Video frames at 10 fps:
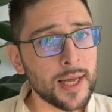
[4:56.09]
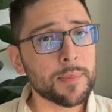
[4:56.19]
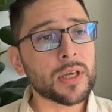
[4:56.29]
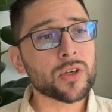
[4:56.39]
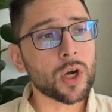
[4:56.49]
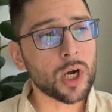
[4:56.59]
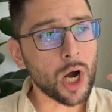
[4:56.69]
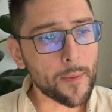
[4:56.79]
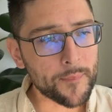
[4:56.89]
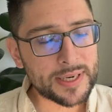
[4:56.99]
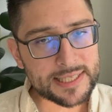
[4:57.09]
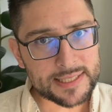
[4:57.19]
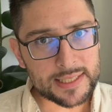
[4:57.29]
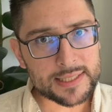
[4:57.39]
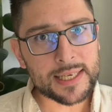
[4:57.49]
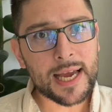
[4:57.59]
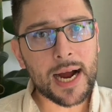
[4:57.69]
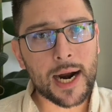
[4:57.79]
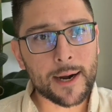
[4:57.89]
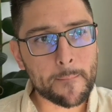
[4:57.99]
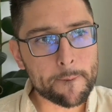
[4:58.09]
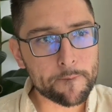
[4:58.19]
because companies in Italy are